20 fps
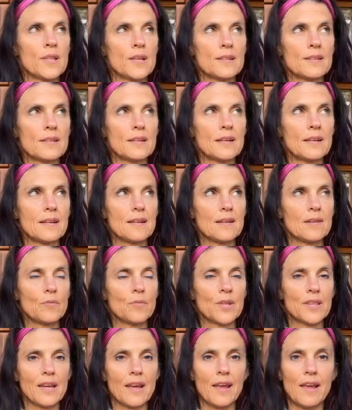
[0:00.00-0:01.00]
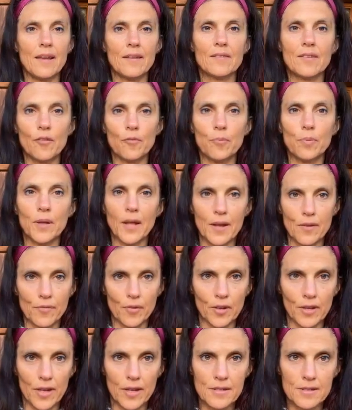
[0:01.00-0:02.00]
with a hint of
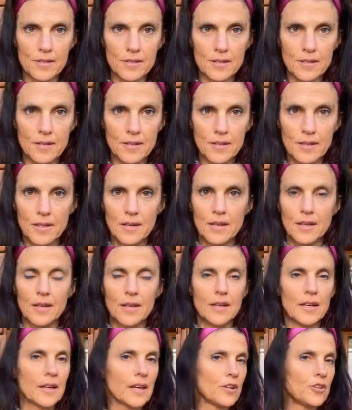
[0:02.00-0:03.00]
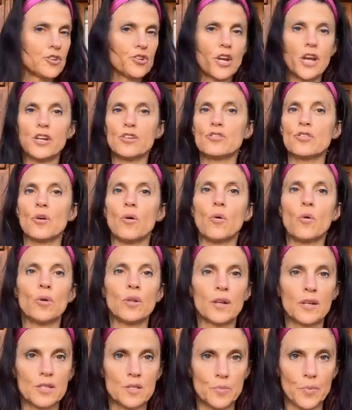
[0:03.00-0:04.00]
playfulness, it can change the
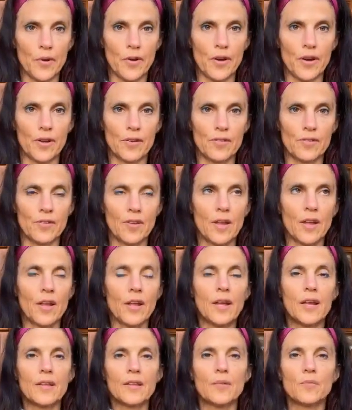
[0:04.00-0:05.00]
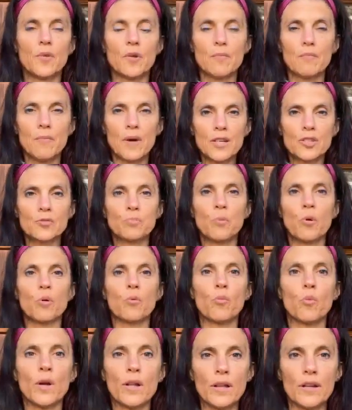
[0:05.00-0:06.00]
whole experience. And we're much
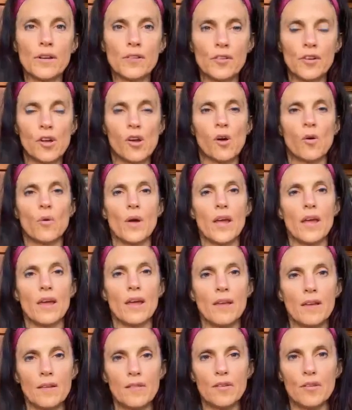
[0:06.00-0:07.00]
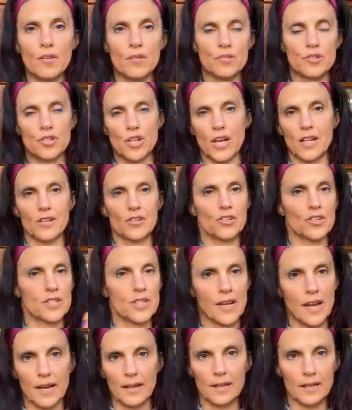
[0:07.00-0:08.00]
more willing to go into those
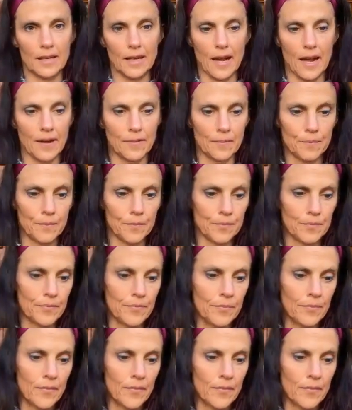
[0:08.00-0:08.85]
challenges again and again.